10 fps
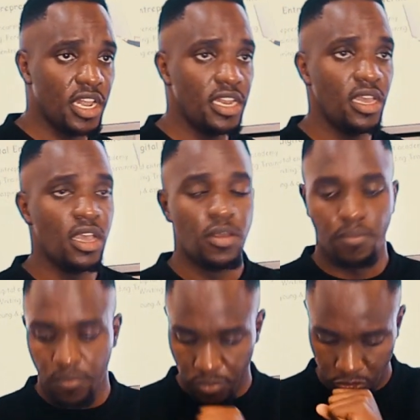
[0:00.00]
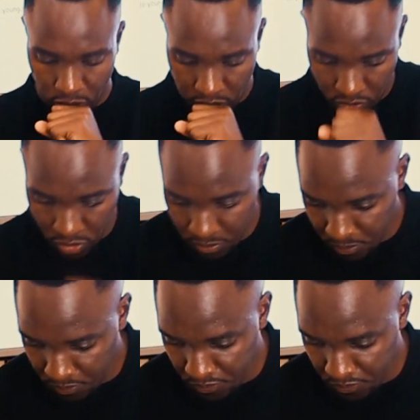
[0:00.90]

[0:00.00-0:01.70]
line, sorry, sorry,